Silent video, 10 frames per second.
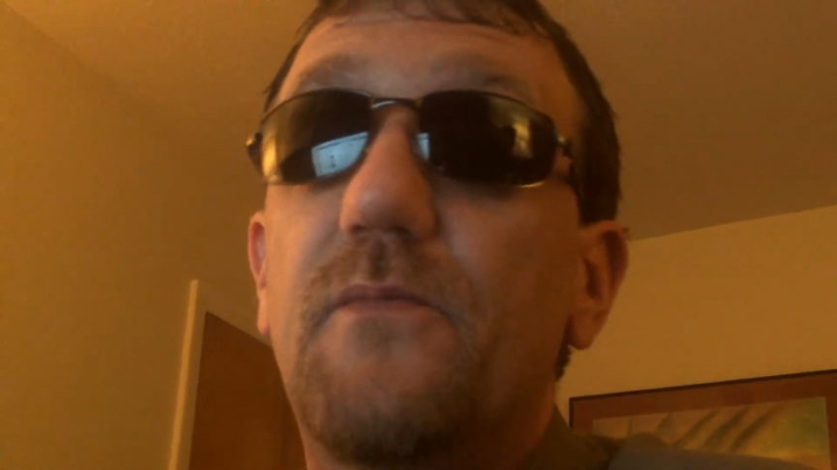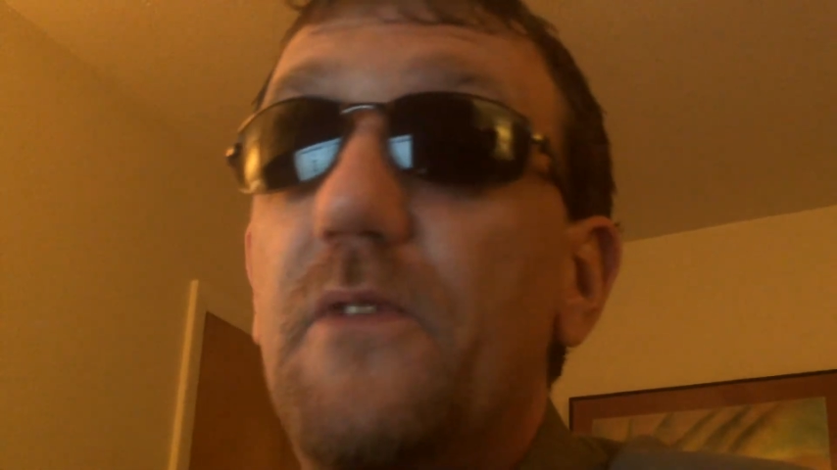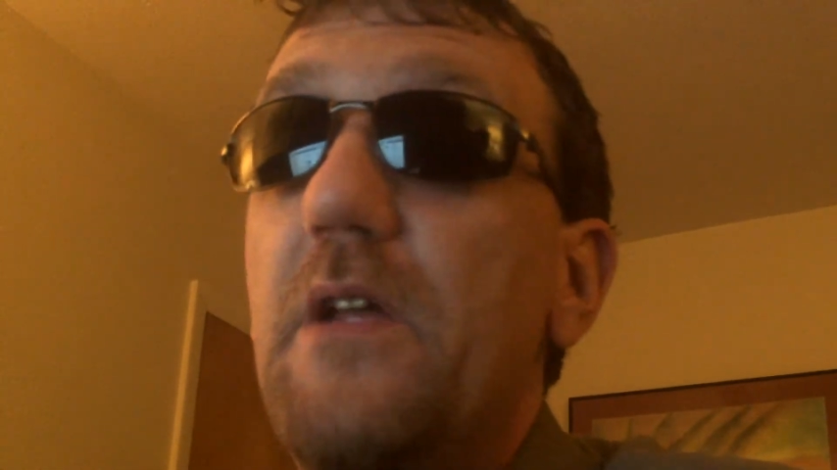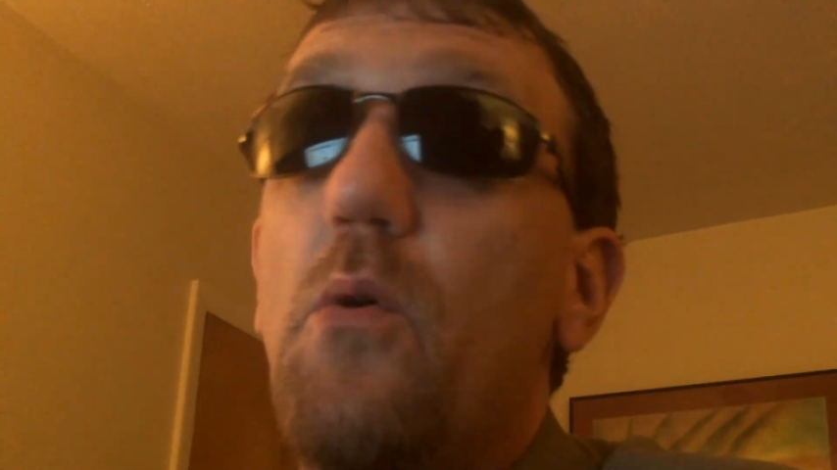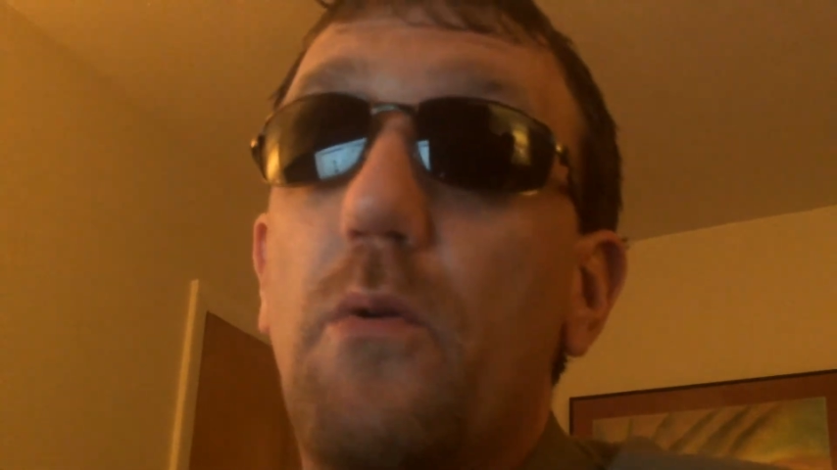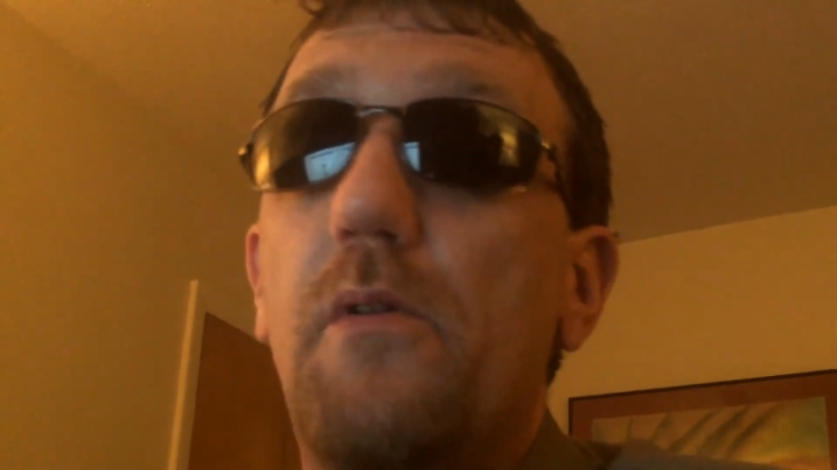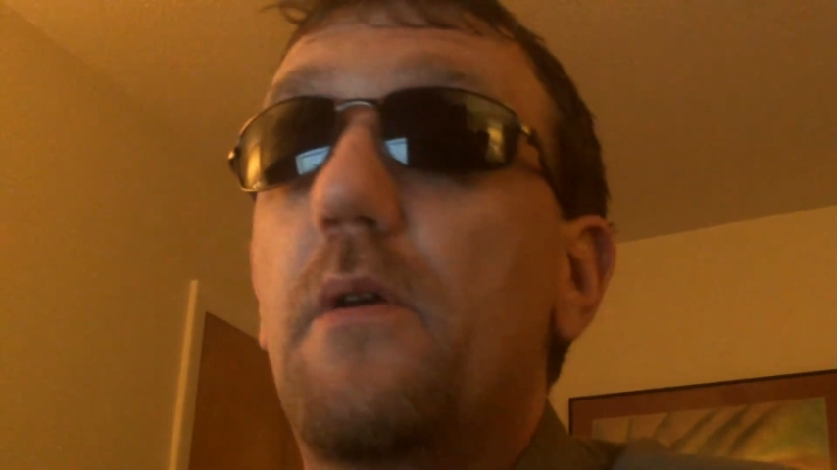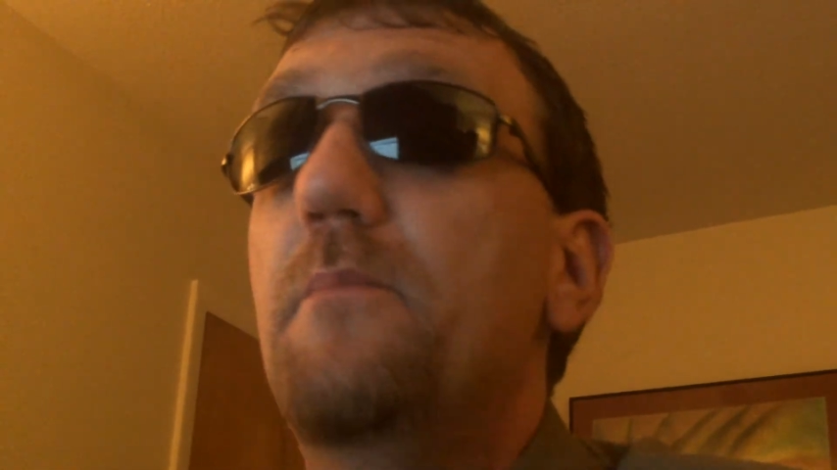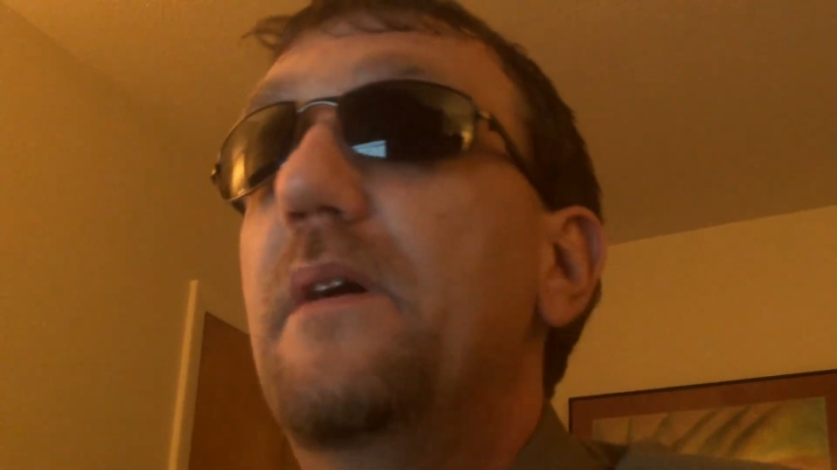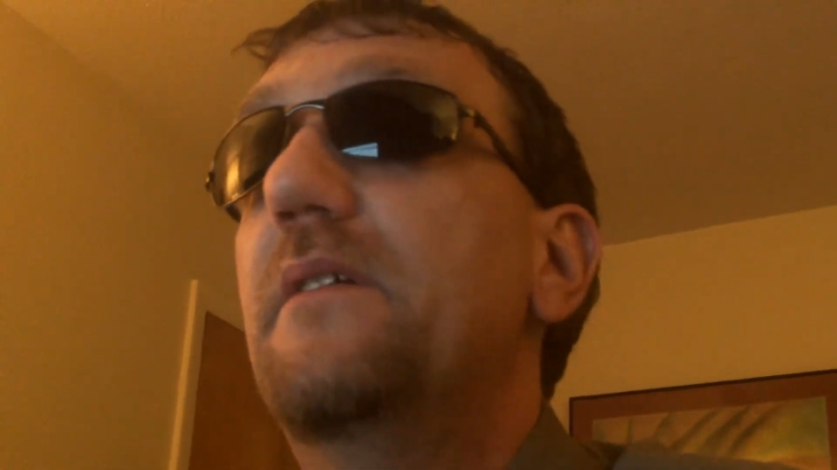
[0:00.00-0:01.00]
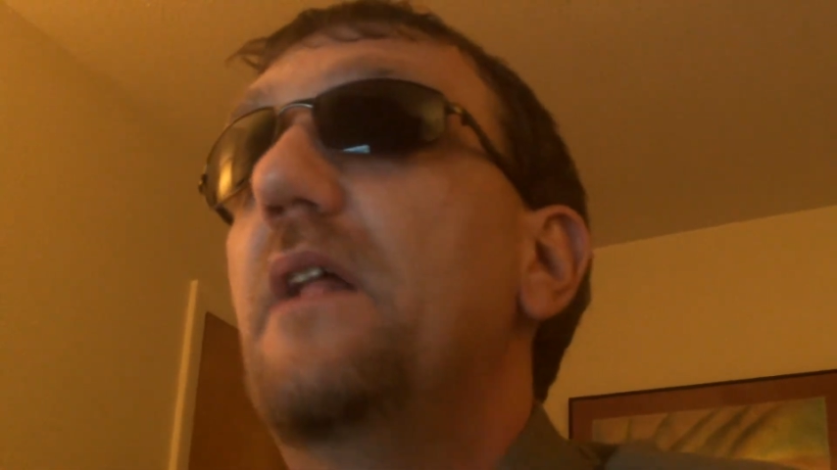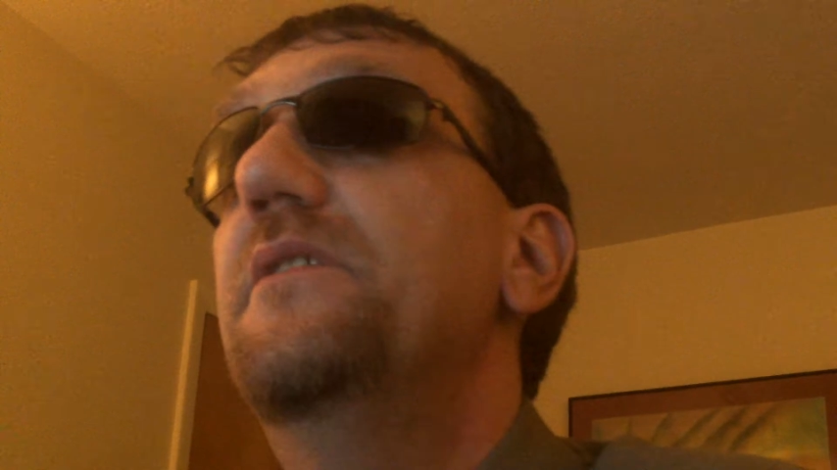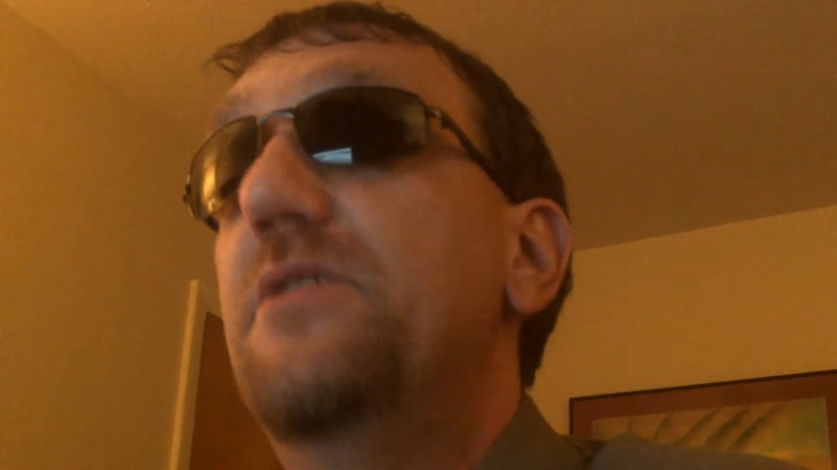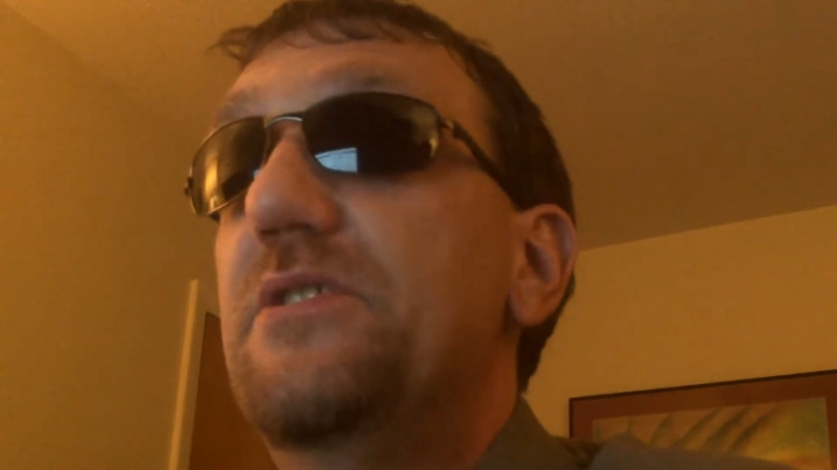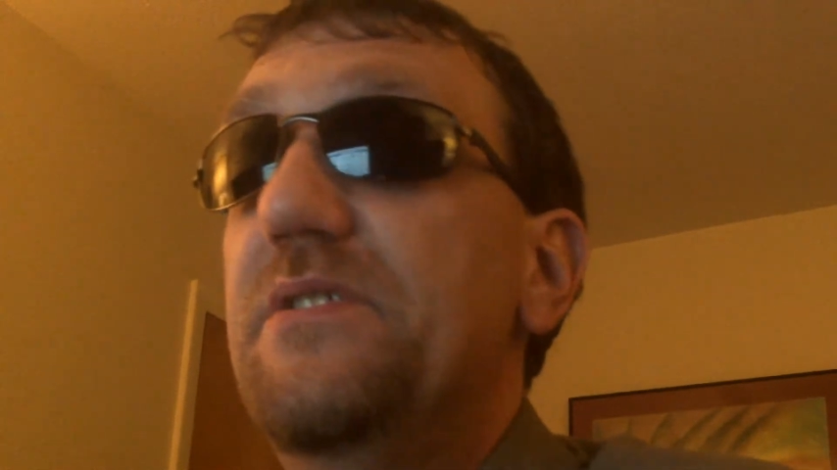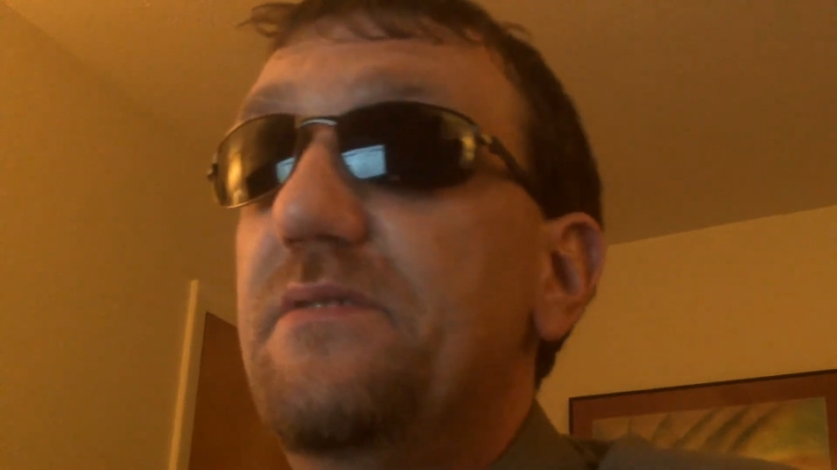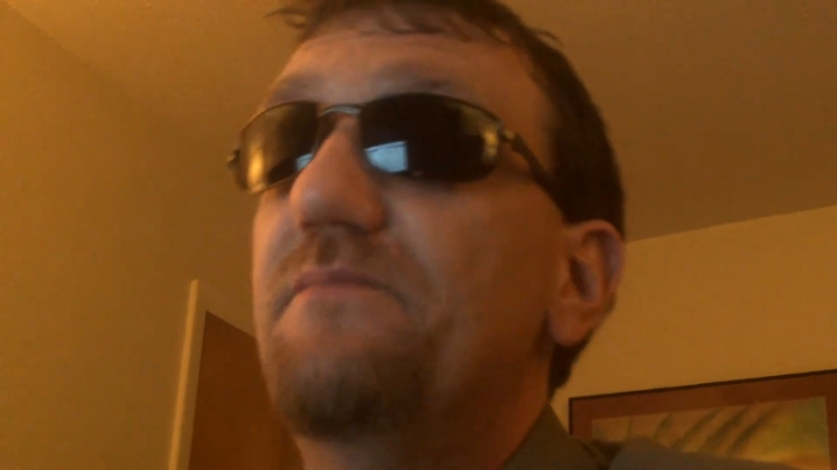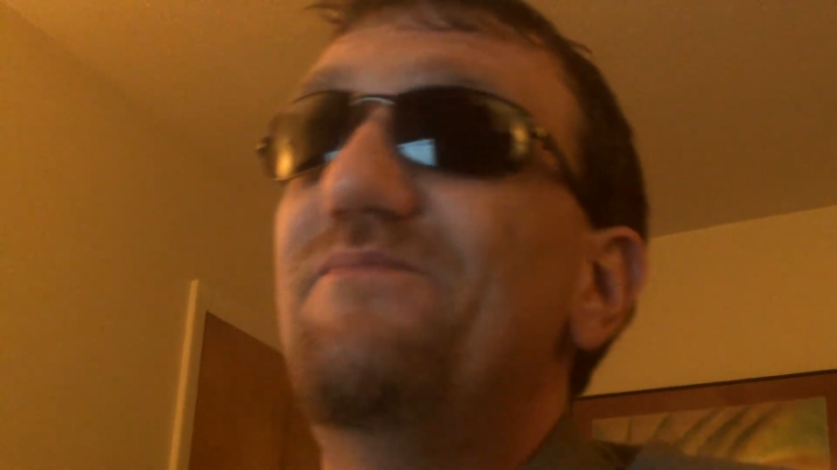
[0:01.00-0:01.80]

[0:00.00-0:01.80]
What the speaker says: reorder them, but I'll just